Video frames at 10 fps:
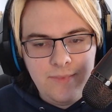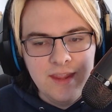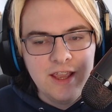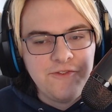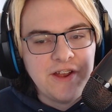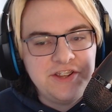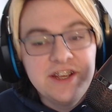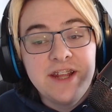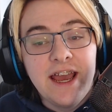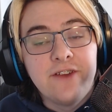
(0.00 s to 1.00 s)
If I
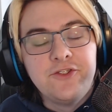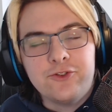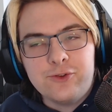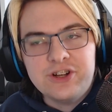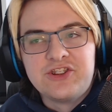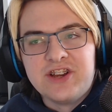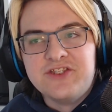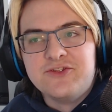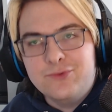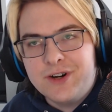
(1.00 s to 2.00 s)
did have to
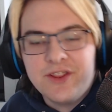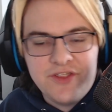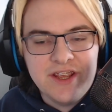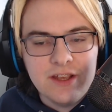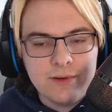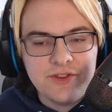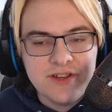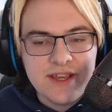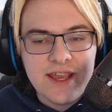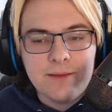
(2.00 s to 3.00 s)
criticize one thing about the
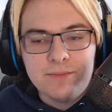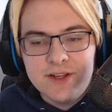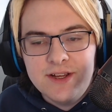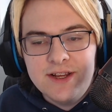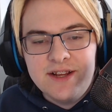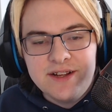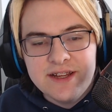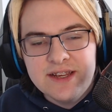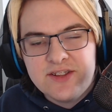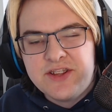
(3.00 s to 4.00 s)
game,
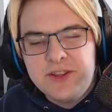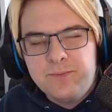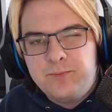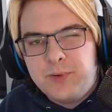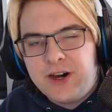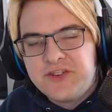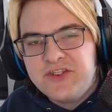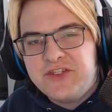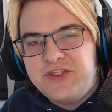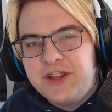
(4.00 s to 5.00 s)
it's that the
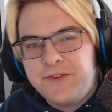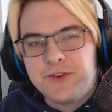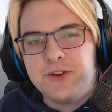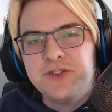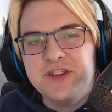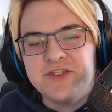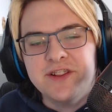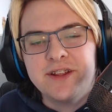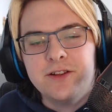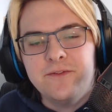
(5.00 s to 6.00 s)
boss's difficulty is a
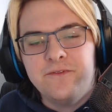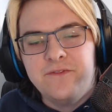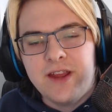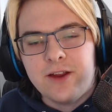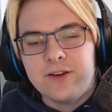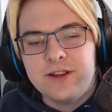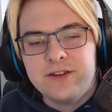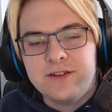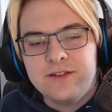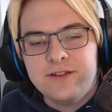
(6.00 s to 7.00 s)
little
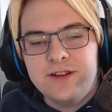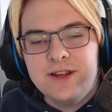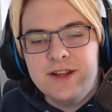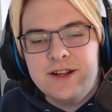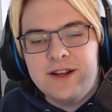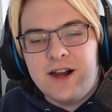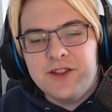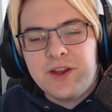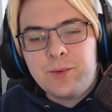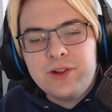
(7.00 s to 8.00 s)
varied.
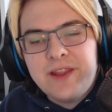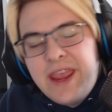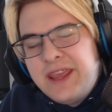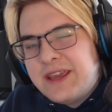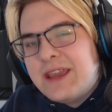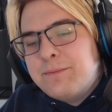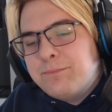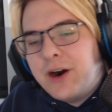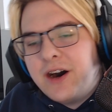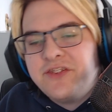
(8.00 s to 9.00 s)
There were late game
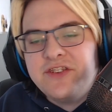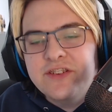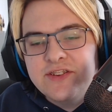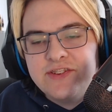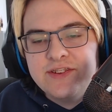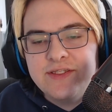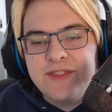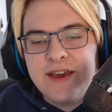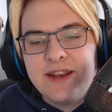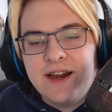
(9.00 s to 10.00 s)
bosses
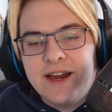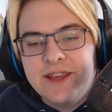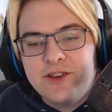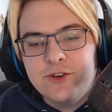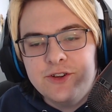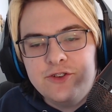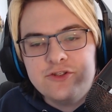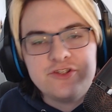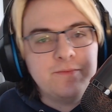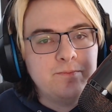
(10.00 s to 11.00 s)
that I could
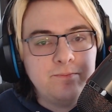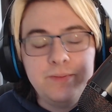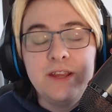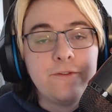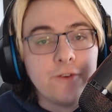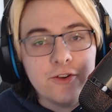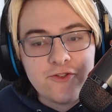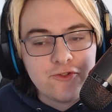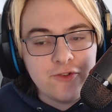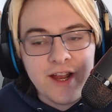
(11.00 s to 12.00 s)
just beat
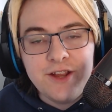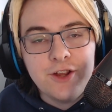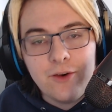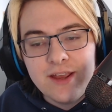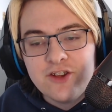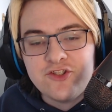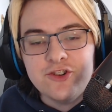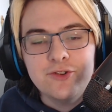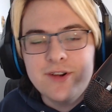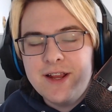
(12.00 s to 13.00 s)
first try, no
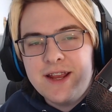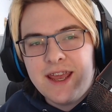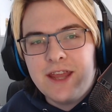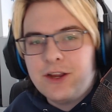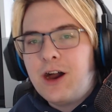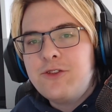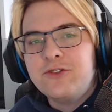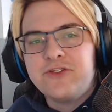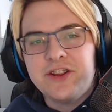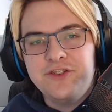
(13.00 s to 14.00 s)
issue, and
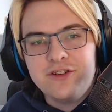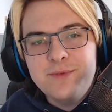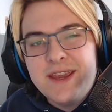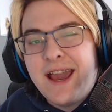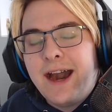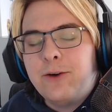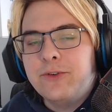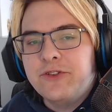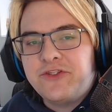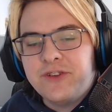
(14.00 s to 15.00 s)
others that took me
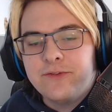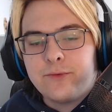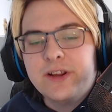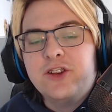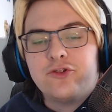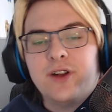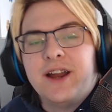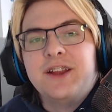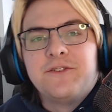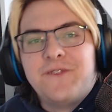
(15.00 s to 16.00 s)
hours of
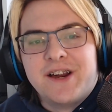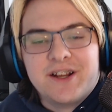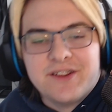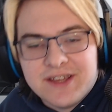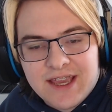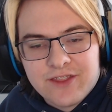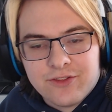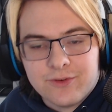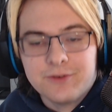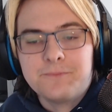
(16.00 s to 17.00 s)
retrying to finally get
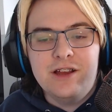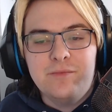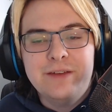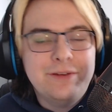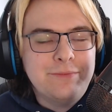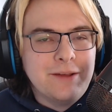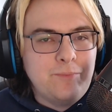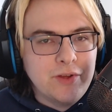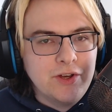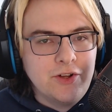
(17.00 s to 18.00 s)
through. Maybe my
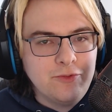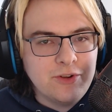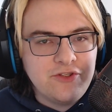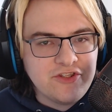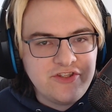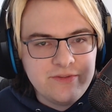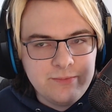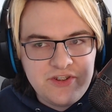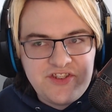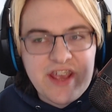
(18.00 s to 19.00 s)
build was just
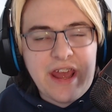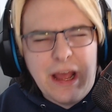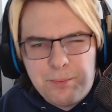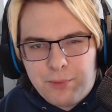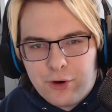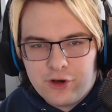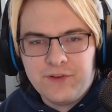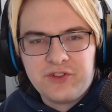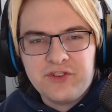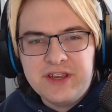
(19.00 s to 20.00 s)
set up
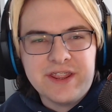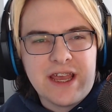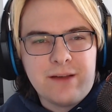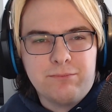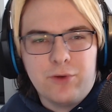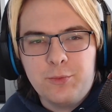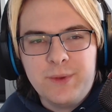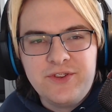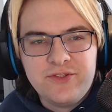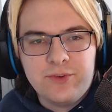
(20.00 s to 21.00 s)
perfectly in that
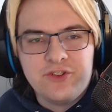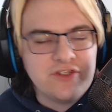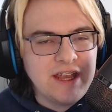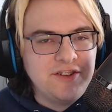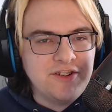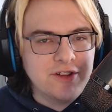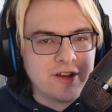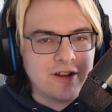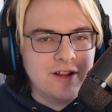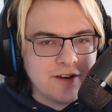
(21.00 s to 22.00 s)
moment, which led to
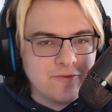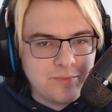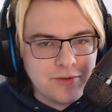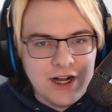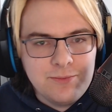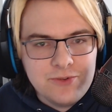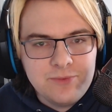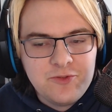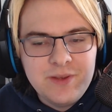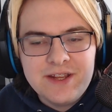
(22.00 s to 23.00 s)
not a lot of
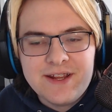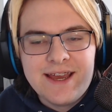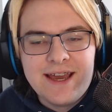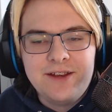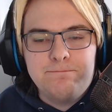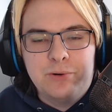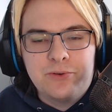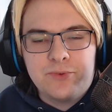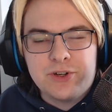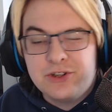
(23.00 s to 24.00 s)
problems being had,
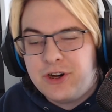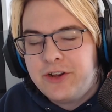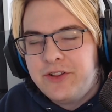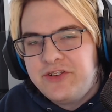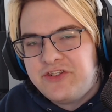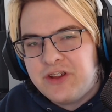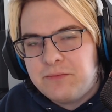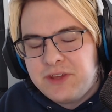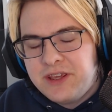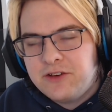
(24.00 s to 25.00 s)
but regardless,
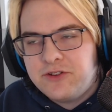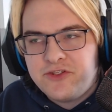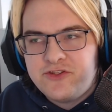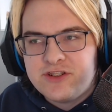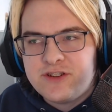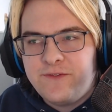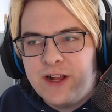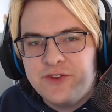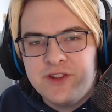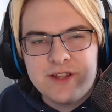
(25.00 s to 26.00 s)
some kills just
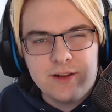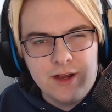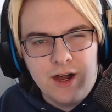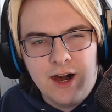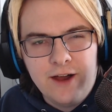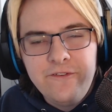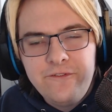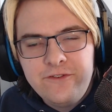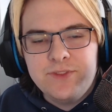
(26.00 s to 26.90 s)
felt a little off.